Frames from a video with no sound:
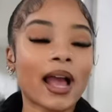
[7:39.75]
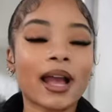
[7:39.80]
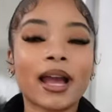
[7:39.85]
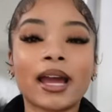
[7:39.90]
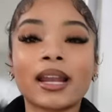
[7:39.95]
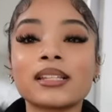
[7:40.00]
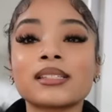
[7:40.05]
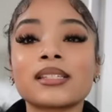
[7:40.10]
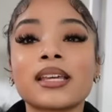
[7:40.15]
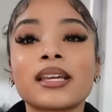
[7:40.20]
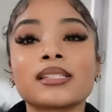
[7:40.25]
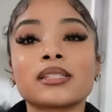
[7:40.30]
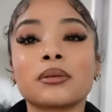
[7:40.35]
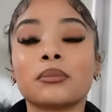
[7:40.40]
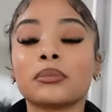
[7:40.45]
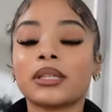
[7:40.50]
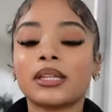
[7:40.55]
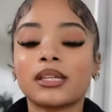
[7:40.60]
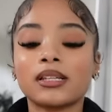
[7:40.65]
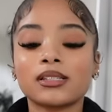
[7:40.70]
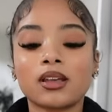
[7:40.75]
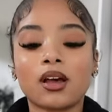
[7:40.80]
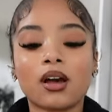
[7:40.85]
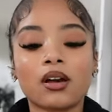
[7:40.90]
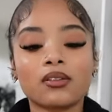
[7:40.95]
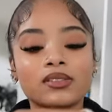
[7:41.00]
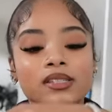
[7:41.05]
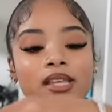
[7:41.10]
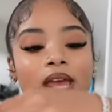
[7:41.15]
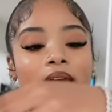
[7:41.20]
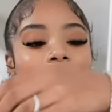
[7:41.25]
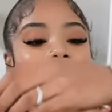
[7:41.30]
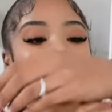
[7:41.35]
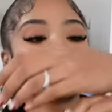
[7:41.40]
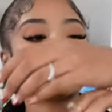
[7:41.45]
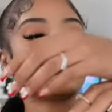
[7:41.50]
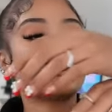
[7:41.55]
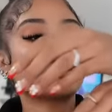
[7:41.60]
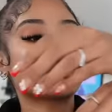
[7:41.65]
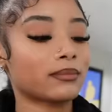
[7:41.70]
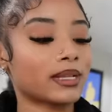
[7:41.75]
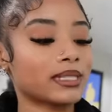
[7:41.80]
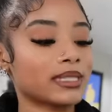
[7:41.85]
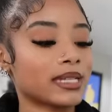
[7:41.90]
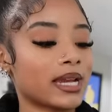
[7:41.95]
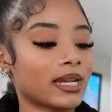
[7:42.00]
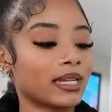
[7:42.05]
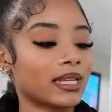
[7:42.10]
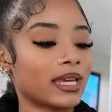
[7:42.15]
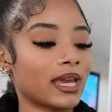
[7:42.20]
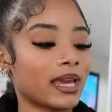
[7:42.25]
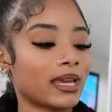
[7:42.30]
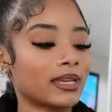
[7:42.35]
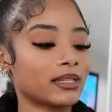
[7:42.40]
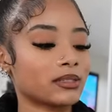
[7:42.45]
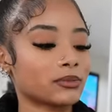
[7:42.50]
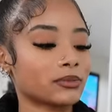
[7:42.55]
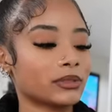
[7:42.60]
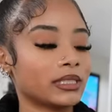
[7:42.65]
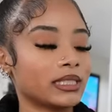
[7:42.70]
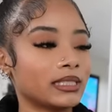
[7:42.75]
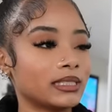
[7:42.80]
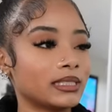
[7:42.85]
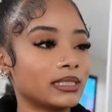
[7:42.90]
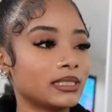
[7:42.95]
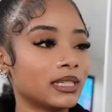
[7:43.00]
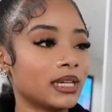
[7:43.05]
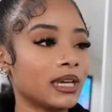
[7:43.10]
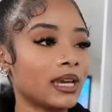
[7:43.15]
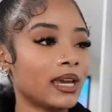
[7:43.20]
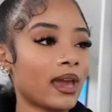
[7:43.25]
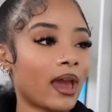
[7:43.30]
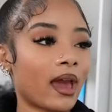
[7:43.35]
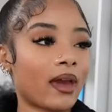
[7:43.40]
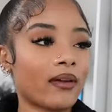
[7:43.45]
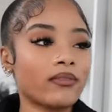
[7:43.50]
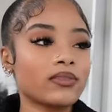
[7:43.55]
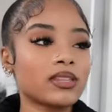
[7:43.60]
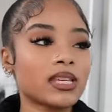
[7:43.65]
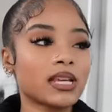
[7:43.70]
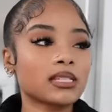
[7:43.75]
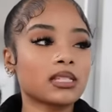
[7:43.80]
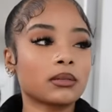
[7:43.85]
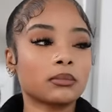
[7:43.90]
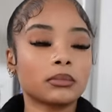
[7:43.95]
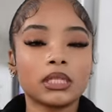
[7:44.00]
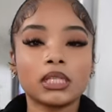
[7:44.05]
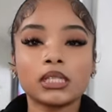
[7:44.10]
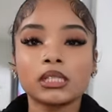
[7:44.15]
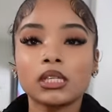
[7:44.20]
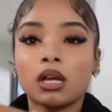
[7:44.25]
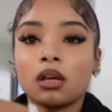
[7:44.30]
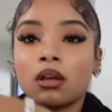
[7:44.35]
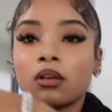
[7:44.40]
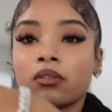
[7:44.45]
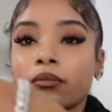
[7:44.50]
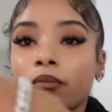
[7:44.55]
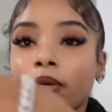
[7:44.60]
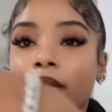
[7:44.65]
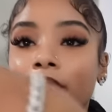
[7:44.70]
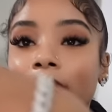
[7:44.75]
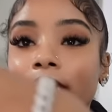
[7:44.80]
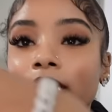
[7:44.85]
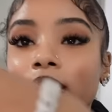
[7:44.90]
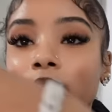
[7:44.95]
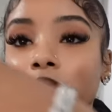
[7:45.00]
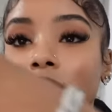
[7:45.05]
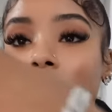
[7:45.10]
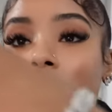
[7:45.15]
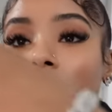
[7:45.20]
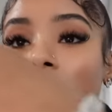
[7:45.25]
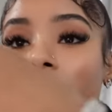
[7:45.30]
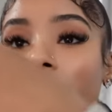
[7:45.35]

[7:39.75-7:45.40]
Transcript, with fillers: I gotta take some links off sadly because my tiny ass wrist. I have to take some links off, but that's totally